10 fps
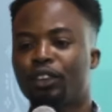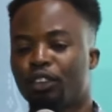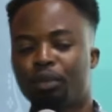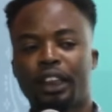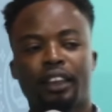want
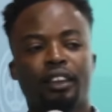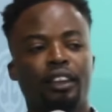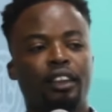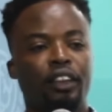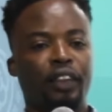to make.
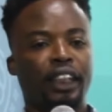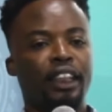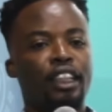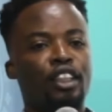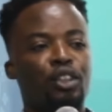
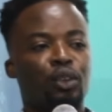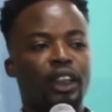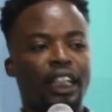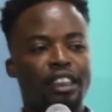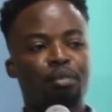Alright?
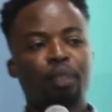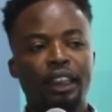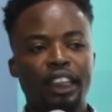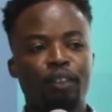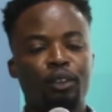So that
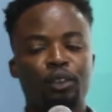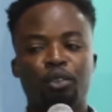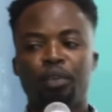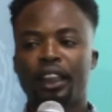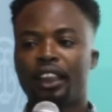money I want
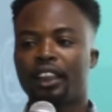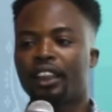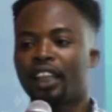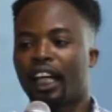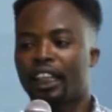to make,
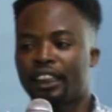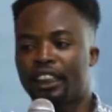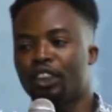I